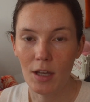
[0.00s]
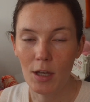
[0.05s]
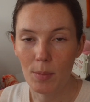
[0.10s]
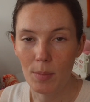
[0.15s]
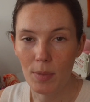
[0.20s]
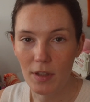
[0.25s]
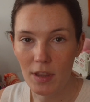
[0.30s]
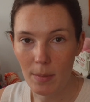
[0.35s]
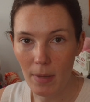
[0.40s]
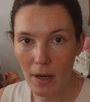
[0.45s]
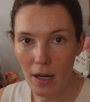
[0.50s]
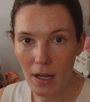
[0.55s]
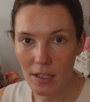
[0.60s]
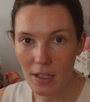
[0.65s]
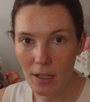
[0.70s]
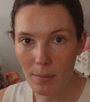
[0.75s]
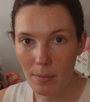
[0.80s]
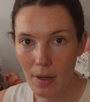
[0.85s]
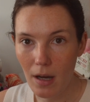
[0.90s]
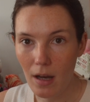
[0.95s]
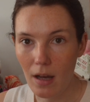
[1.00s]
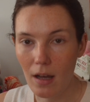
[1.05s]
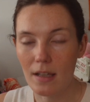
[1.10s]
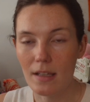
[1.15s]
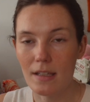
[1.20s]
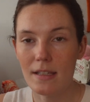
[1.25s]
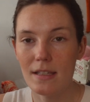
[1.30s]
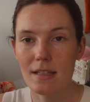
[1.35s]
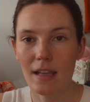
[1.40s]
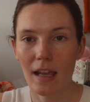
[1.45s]
put the body on
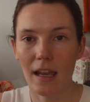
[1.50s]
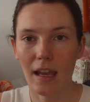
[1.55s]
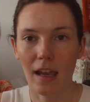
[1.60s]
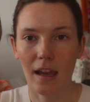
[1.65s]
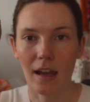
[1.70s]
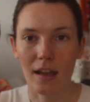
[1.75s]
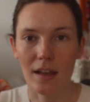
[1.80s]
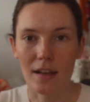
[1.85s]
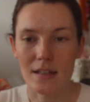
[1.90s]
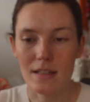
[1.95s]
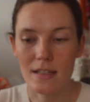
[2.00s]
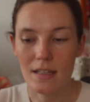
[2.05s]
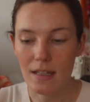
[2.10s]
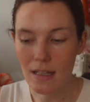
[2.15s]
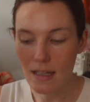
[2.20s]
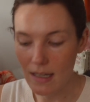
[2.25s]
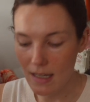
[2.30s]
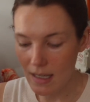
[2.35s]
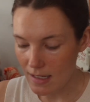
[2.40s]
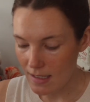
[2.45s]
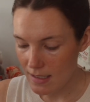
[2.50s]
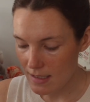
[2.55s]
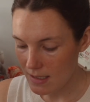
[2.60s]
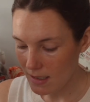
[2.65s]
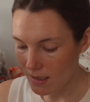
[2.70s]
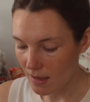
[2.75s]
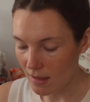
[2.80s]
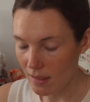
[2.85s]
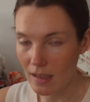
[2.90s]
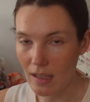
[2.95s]
pause and knit
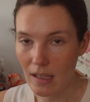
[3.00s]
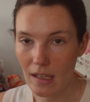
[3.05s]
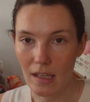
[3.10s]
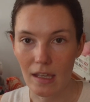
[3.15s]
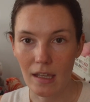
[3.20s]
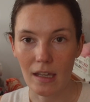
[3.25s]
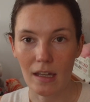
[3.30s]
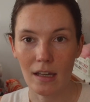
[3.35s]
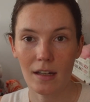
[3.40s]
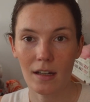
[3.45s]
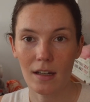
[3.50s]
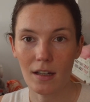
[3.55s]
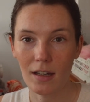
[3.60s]
the